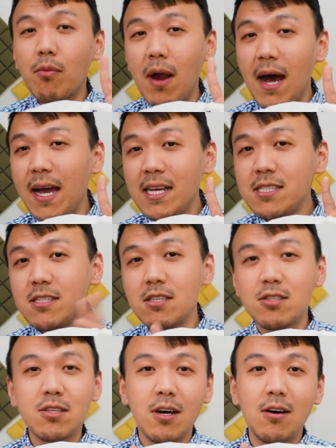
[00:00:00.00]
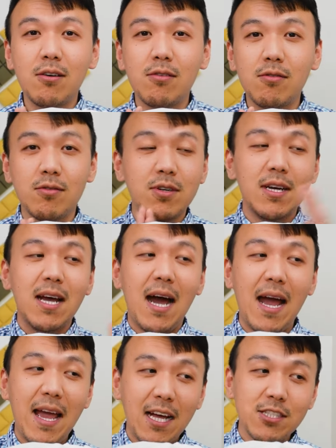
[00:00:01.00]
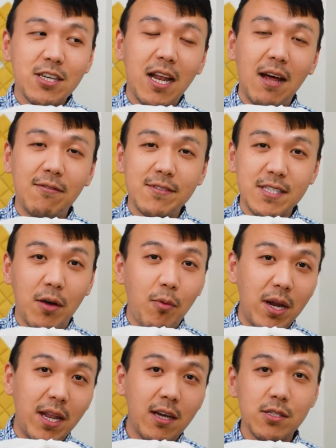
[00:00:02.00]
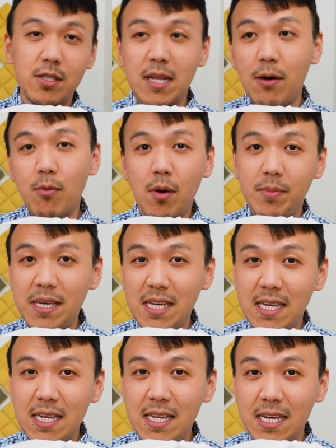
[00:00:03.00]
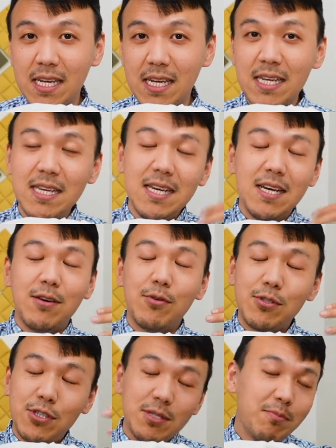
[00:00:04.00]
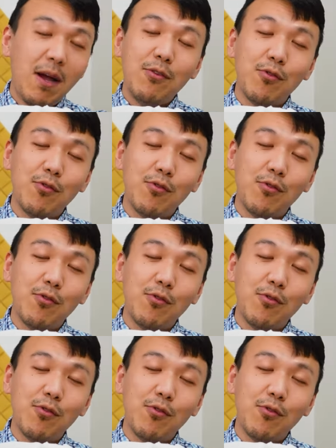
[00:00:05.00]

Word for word: rice, so I actually have someone else that will be eating, which is my